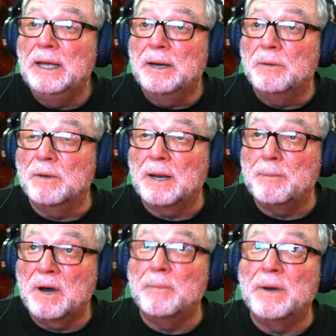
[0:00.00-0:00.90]
when I
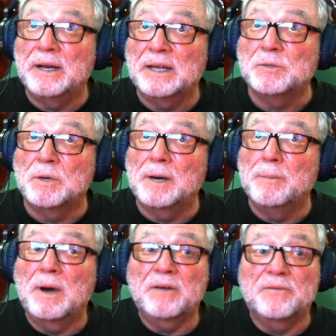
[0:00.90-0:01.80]
bought mine, that's where I
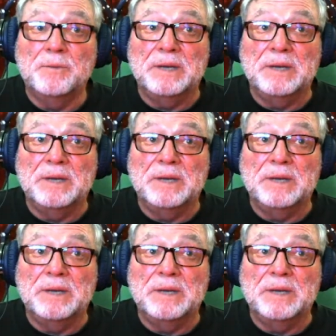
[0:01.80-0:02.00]
bought it from,